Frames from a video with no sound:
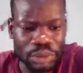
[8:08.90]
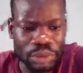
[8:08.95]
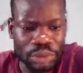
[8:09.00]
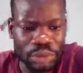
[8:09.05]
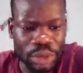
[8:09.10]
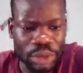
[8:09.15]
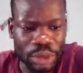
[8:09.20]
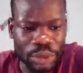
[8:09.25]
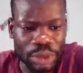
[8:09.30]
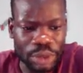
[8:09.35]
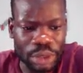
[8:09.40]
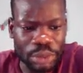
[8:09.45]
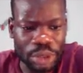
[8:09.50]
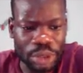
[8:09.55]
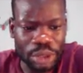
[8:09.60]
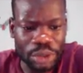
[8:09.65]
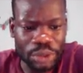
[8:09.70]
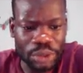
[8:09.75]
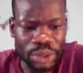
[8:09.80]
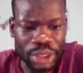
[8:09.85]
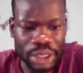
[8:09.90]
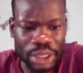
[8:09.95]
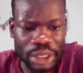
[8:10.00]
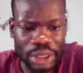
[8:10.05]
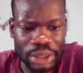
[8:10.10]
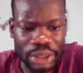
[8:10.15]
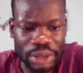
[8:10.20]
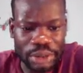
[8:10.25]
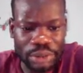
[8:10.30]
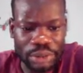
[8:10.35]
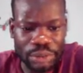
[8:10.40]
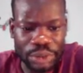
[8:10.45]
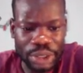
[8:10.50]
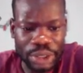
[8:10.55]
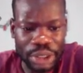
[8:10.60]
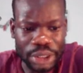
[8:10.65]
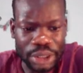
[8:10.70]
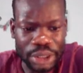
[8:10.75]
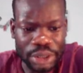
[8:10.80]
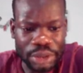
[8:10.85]
what we normally do is that
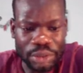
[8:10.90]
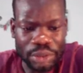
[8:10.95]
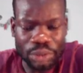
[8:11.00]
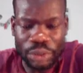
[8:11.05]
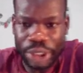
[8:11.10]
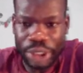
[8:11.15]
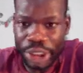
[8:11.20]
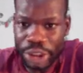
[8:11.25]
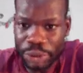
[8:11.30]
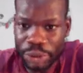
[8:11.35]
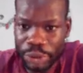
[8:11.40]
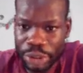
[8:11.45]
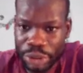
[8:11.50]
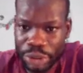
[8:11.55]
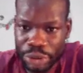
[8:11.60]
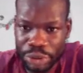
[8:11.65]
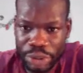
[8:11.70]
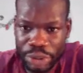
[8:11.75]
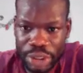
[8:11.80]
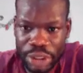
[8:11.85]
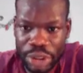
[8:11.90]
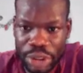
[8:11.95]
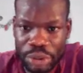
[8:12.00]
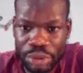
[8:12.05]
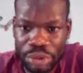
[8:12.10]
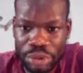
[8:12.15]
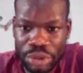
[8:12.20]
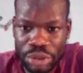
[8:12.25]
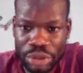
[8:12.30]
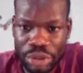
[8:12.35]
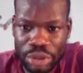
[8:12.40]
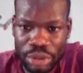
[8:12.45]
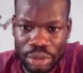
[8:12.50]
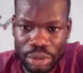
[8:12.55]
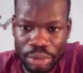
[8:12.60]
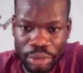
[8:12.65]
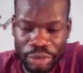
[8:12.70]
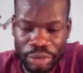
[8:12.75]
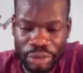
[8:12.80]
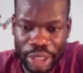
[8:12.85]
we iterate through the news
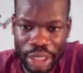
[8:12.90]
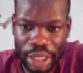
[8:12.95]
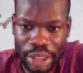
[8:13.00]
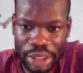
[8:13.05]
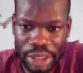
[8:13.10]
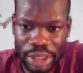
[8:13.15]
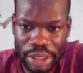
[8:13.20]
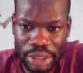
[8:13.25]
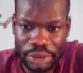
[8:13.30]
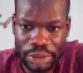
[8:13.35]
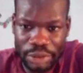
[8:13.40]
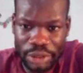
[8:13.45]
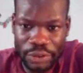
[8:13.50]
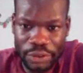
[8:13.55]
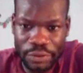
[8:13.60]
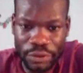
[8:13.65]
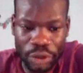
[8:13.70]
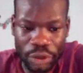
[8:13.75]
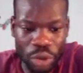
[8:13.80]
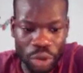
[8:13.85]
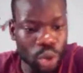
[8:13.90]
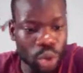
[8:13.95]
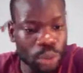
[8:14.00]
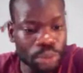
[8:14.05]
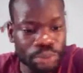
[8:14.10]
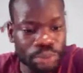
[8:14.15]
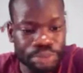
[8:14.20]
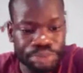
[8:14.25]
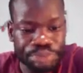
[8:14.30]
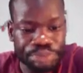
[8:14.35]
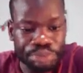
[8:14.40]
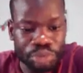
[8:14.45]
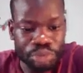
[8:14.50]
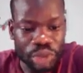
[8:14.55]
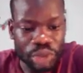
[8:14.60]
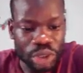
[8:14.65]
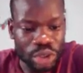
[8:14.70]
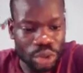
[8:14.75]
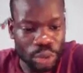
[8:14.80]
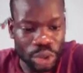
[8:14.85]
via this for loop.
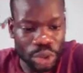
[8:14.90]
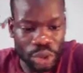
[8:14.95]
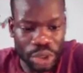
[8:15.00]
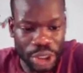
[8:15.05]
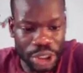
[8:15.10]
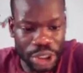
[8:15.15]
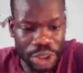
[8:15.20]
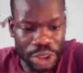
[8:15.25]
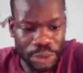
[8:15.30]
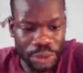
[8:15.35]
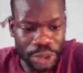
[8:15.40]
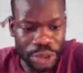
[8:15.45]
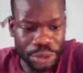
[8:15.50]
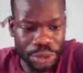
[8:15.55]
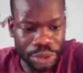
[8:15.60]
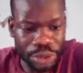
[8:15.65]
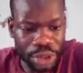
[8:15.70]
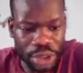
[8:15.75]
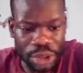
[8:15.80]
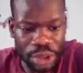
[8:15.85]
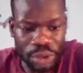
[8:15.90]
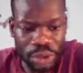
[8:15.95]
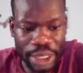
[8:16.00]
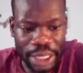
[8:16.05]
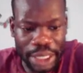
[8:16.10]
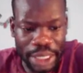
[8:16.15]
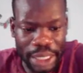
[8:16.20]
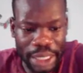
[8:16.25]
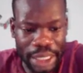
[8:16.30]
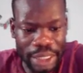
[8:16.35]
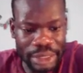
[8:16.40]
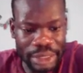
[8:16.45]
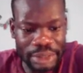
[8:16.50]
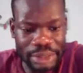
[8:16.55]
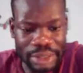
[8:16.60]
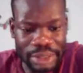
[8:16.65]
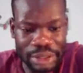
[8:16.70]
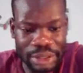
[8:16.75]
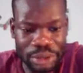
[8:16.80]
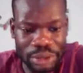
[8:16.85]
So we're going to iterate through the news
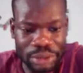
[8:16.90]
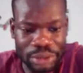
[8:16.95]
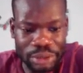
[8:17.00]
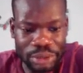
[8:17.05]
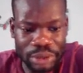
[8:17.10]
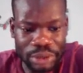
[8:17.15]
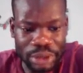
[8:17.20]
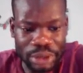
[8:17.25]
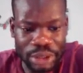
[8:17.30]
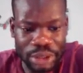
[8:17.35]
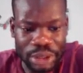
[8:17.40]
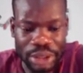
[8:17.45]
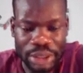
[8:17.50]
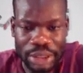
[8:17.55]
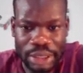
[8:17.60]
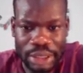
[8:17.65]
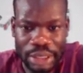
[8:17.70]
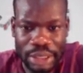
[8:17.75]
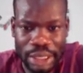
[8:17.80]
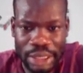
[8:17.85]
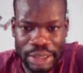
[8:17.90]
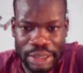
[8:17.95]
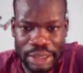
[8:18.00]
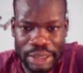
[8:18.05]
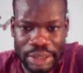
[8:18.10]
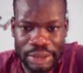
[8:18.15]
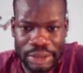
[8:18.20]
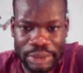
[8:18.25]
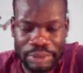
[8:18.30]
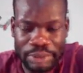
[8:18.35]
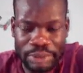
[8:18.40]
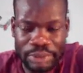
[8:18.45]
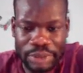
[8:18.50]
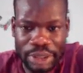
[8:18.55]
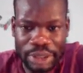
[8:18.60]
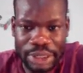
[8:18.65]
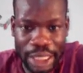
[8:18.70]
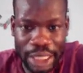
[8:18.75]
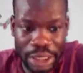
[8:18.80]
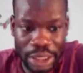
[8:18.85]
headlines, that's the
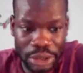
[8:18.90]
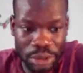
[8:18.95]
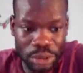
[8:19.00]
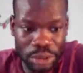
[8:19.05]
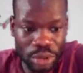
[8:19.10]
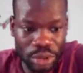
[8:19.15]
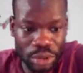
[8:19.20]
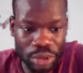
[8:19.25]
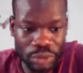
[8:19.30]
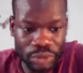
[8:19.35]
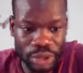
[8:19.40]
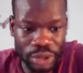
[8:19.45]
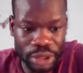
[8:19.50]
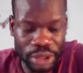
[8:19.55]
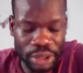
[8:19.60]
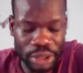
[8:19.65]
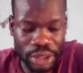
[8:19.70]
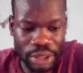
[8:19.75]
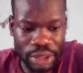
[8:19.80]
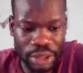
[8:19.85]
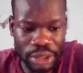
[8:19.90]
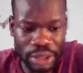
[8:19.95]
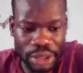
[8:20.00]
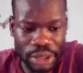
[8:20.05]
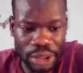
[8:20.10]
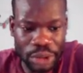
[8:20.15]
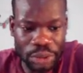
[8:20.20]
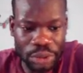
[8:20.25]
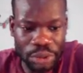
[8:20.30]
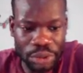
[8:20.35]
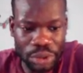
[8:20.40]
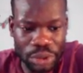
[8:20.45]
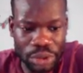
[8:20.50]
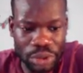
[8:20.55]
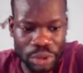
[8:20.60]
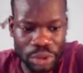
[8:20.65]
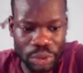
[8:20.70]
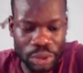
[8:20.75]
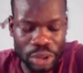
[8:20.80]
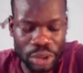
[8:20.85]
title of the news.
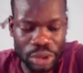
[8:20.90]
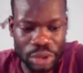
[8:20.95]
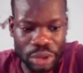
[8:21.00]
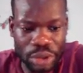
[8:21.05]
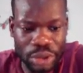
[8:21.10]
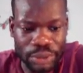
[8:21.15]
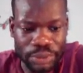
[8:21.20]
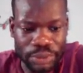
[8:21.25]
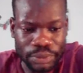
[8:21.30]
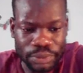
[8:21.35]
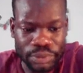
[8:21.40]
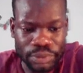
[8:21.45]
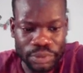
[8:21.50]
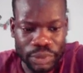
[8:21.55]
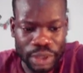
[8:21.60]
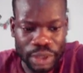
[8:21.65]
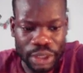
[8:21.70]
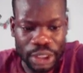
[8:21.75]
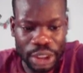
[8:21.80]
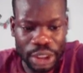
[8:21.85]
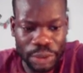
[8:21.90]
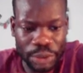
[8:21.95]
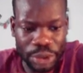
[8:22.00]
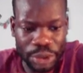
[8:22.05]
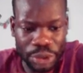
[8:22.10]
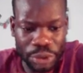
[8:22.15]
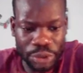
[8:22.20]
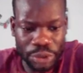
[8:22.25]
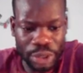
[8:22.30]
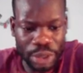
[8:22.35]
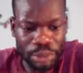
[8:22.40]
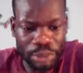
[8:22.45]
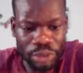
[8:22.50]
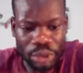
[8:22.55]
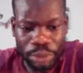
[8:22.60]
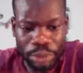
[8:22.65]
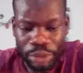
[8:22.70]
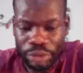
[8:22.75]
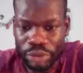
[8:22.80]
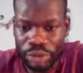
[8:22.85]
So we're going to iterate through them to
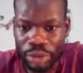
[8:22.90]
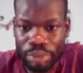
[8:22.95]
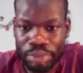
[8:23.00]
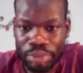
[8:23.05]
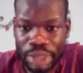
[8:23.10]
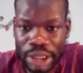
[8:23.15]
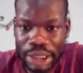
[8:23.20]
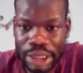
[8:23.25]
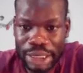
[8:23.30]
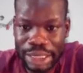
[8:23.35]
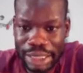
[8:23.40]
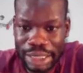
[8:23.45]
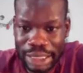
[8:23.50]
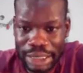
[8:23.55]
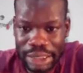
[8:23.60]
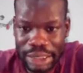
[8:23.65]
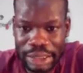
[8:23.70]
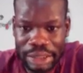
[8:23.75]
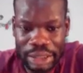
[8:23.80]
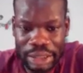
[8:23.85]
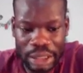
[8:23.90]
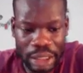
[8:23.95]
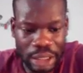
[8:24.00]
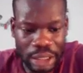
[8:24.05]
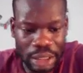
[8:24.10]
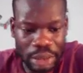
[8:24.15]
perform basic cleaning